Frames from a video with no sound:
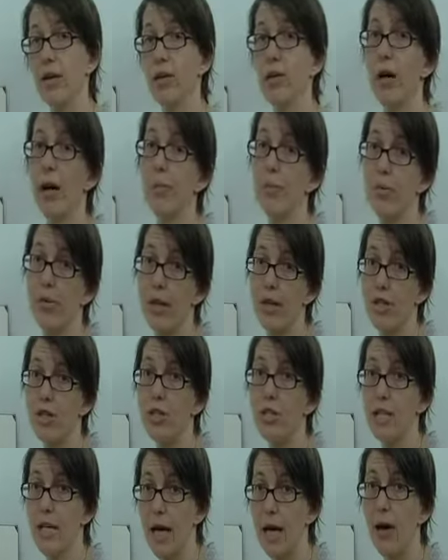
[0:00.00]
your
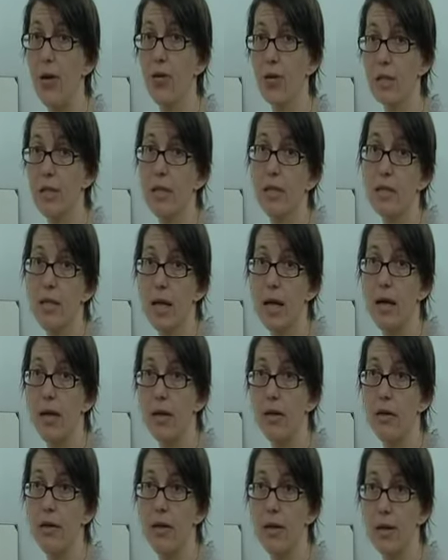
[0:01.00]
operations out to
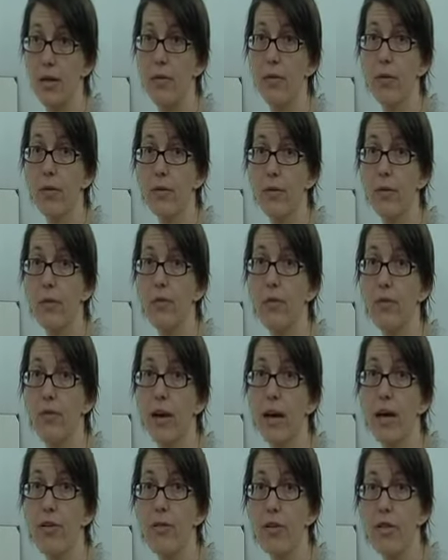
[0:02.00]

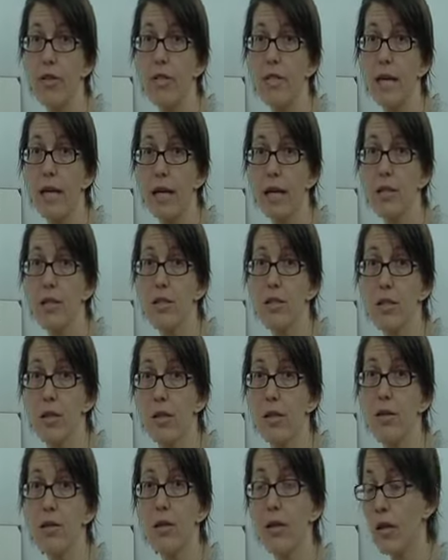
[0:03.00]
5 or 6
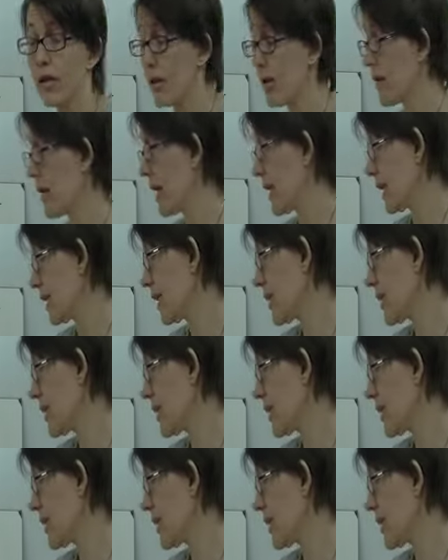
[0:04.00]
or at